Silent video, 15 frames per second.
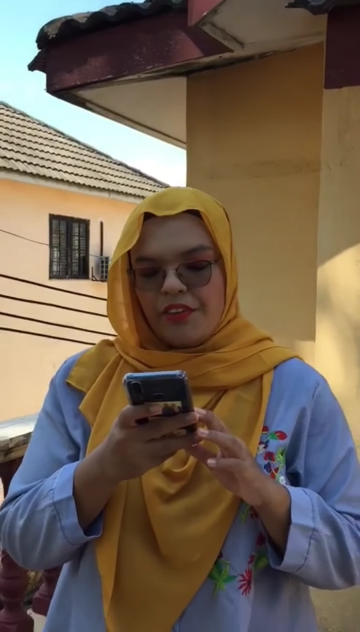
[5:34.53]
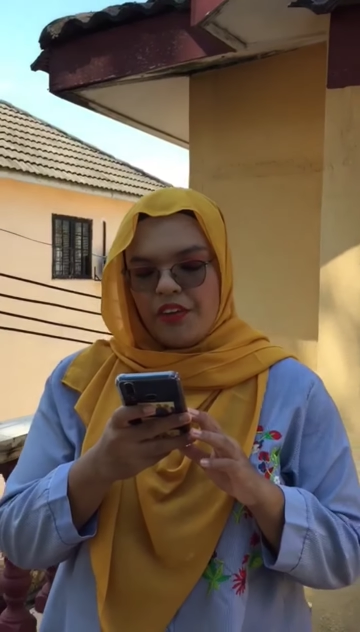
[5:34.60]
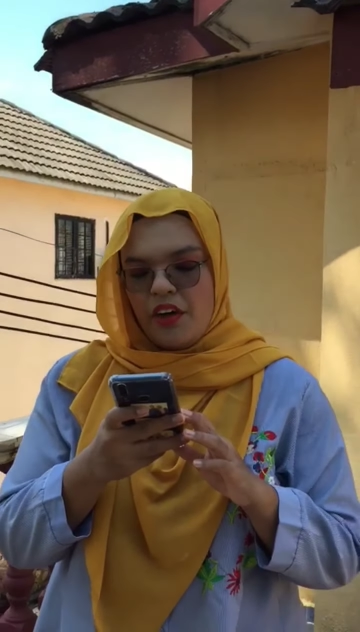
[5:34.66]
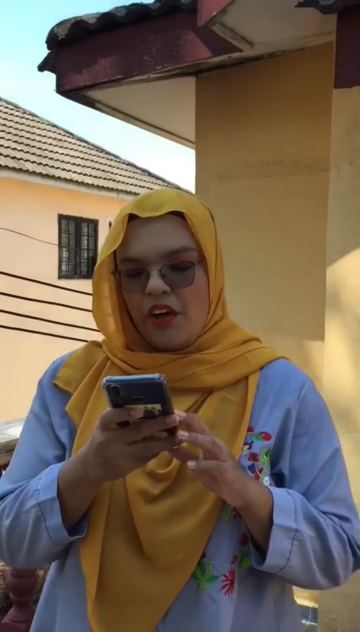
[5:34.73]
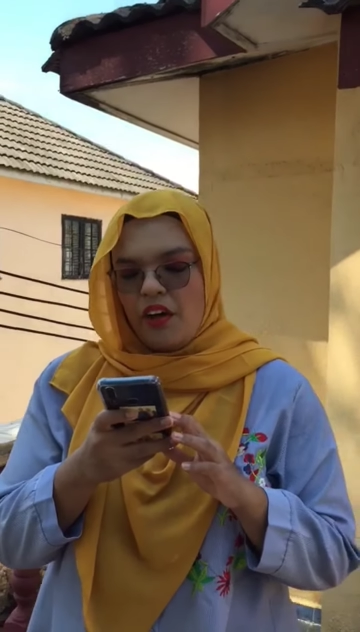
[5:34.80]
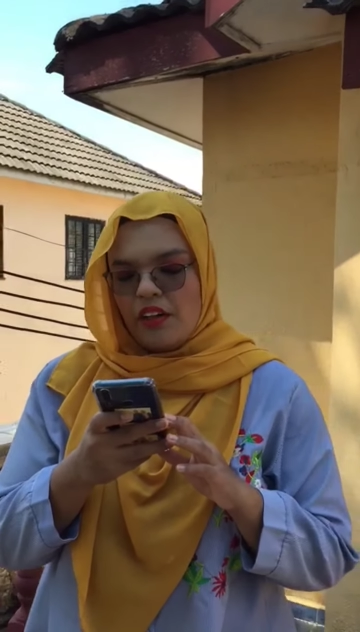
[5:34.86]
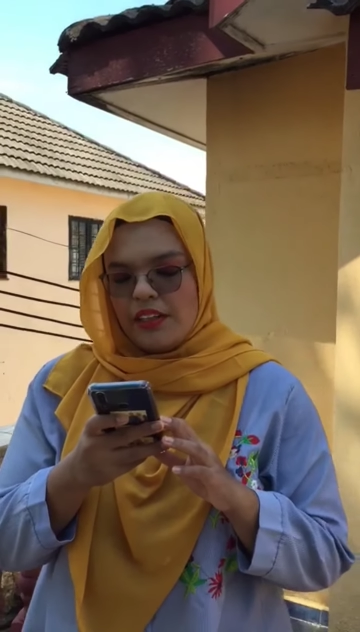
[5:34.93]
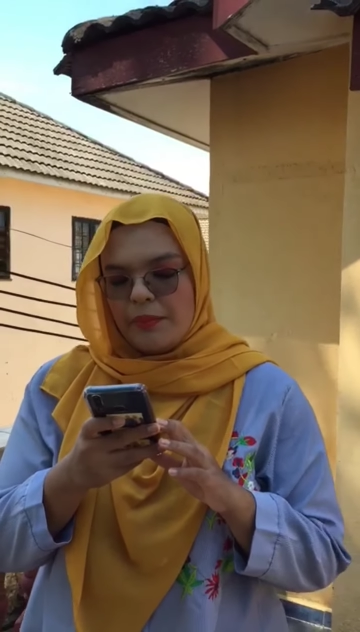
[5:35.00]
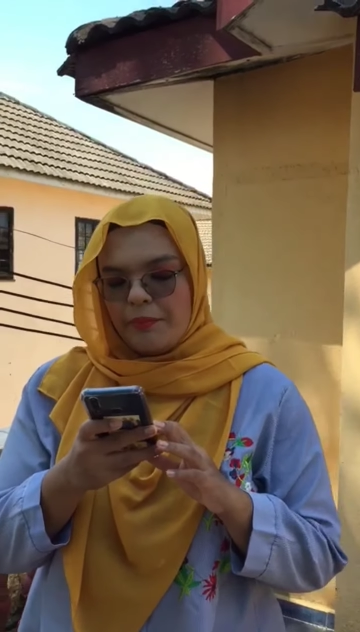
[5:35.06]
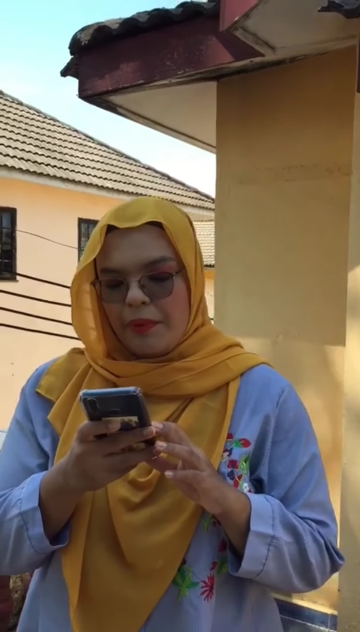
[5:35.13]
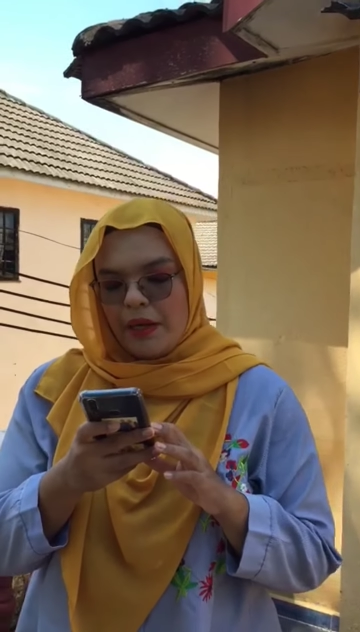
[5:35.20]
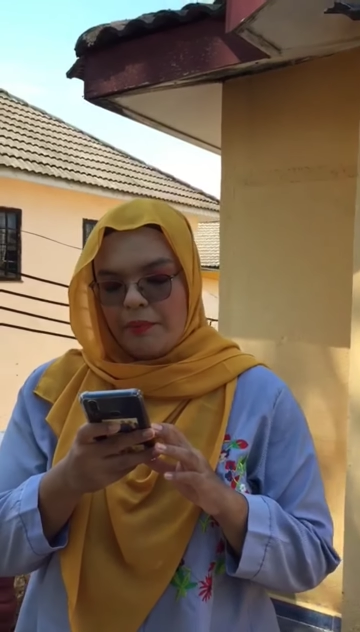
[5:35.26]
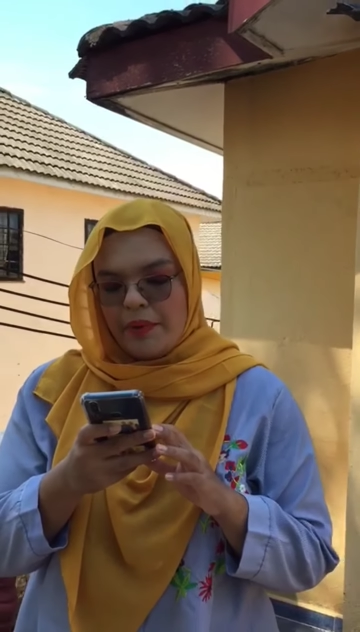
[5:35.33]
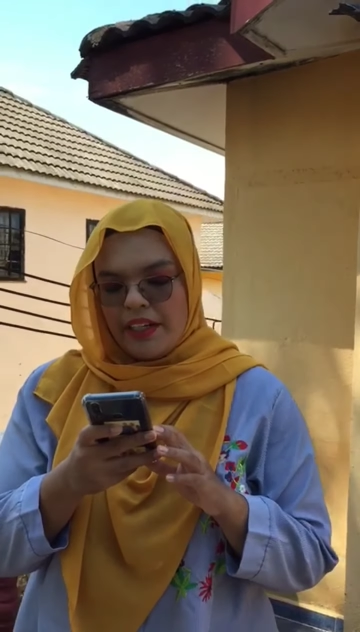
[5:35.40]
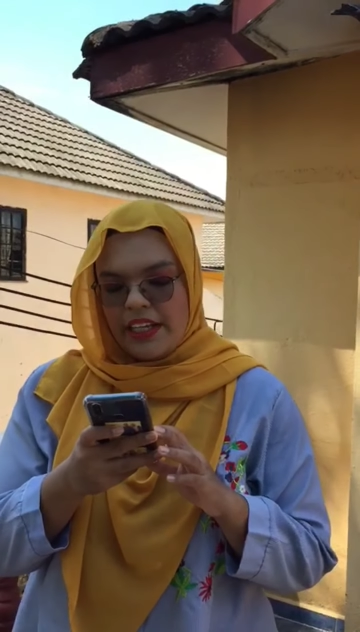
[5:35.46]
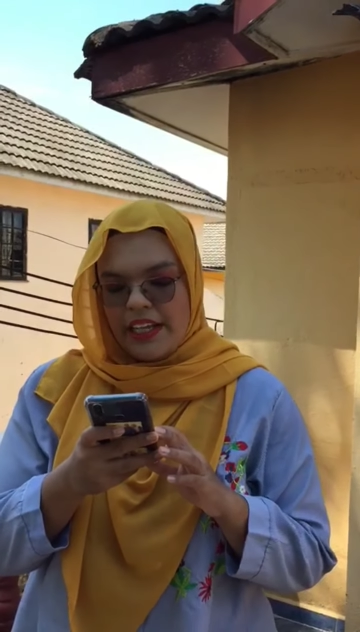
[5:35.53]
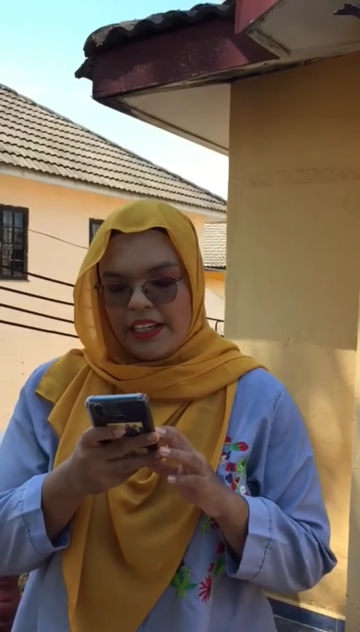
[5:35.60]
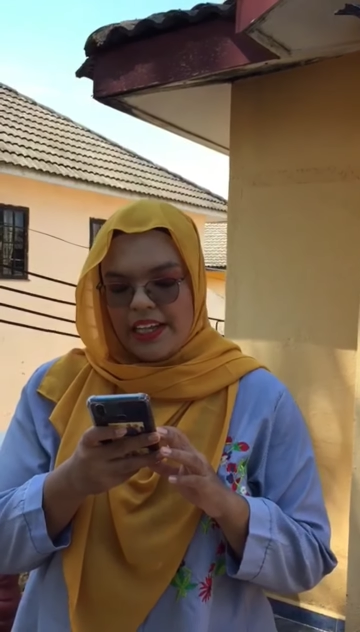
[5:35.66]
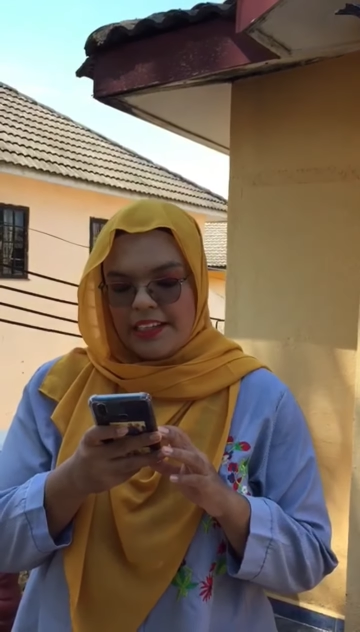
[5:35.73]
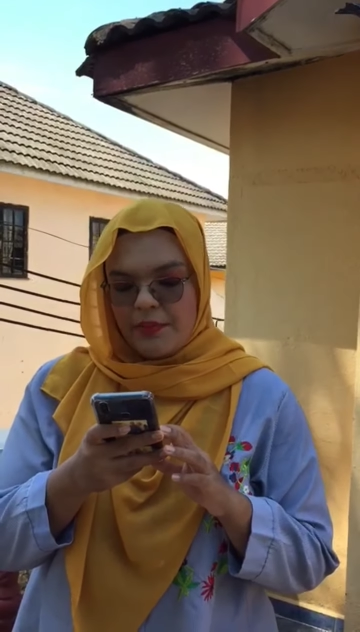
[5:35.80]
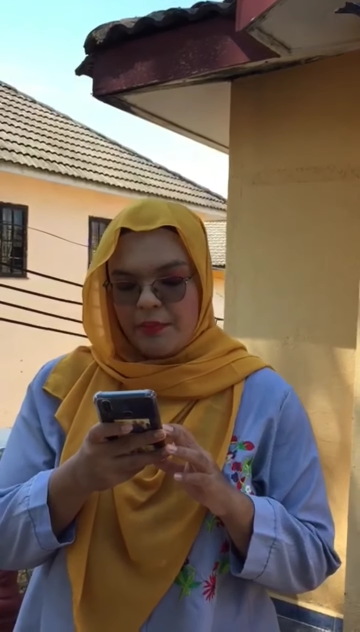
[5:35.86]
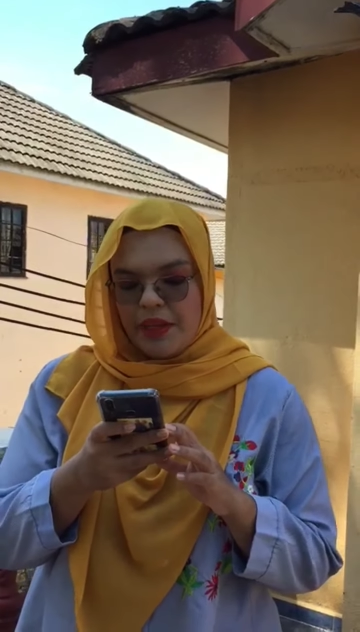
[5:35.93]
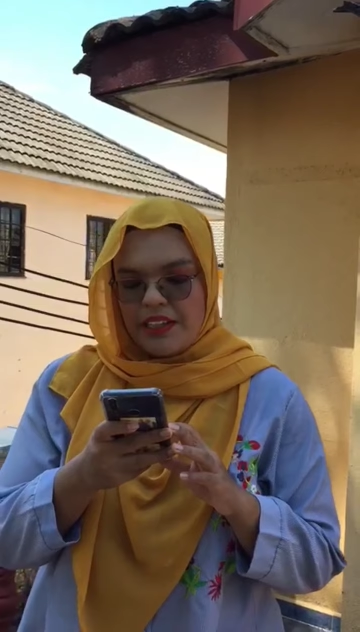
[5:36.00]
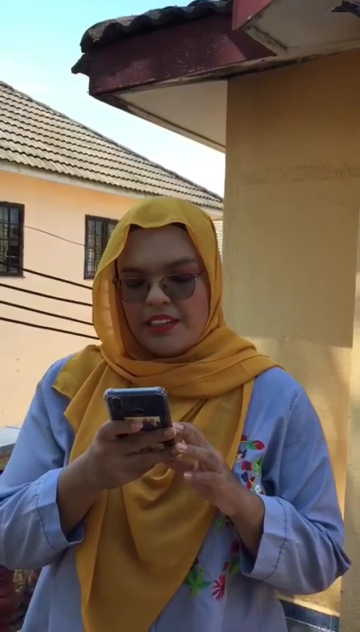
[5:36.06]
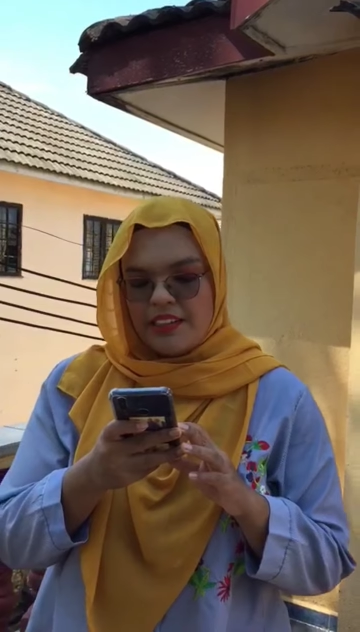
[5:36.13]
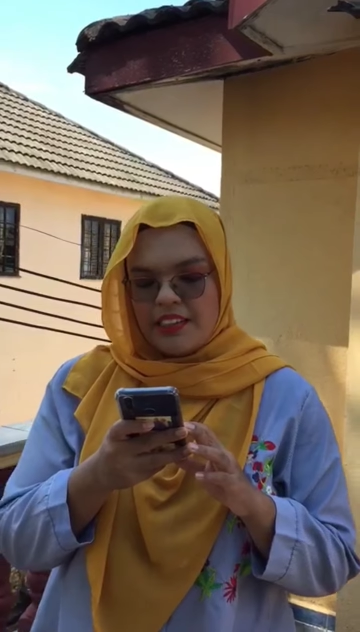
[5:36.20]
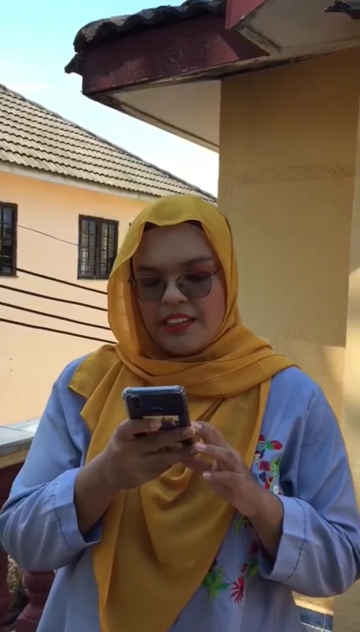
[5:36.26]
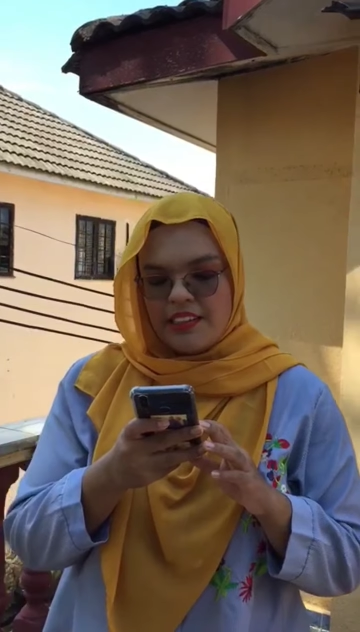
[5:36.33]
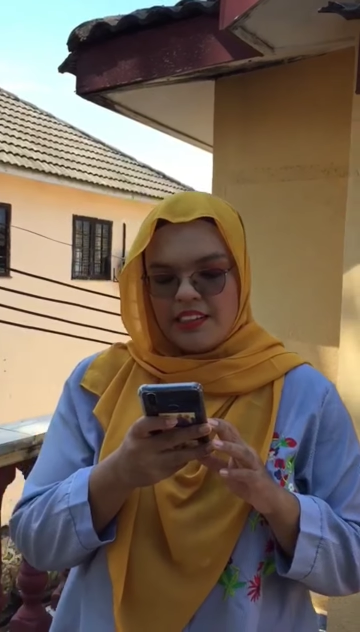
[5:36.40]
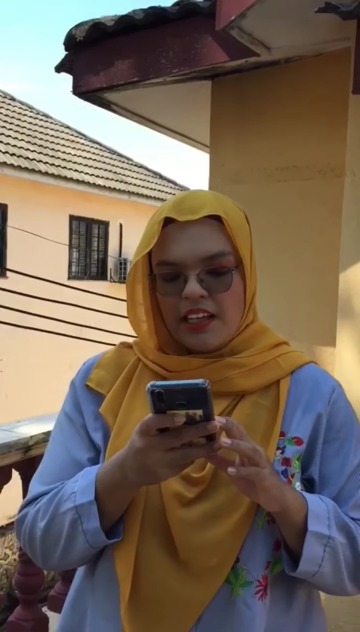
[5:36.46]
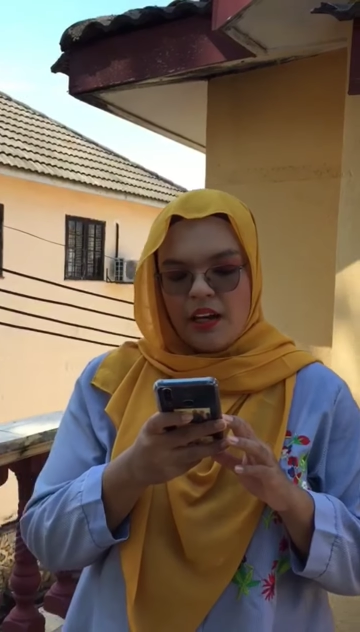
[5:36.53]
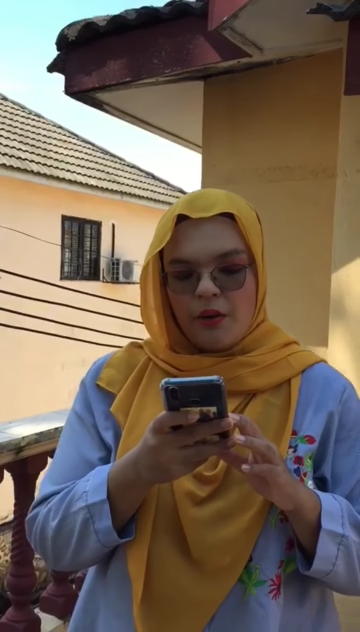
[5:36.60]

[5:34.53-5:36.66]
for all the payment and expenses